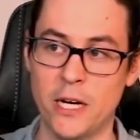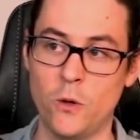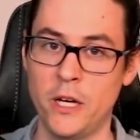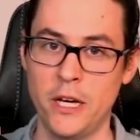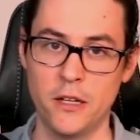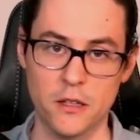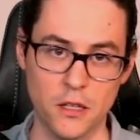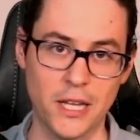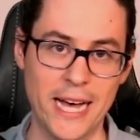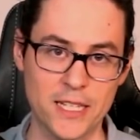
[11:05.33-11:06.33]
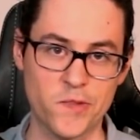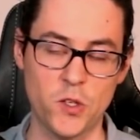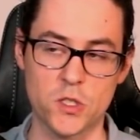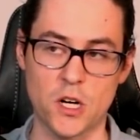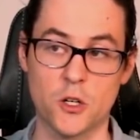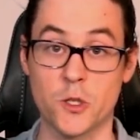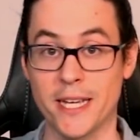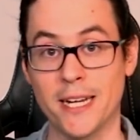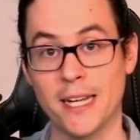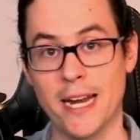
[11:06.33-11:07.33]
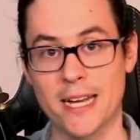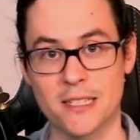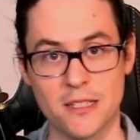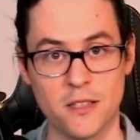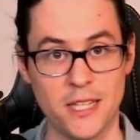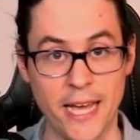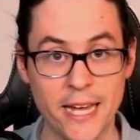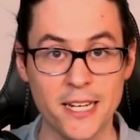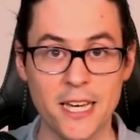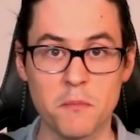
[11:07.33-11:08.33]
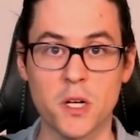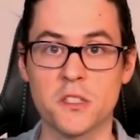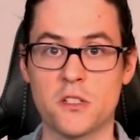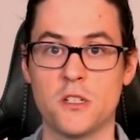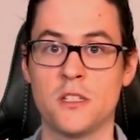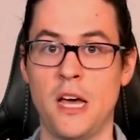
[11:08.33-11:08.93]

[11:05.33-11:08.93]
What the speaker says: out the last few stars so I can get access to the endgame monsters,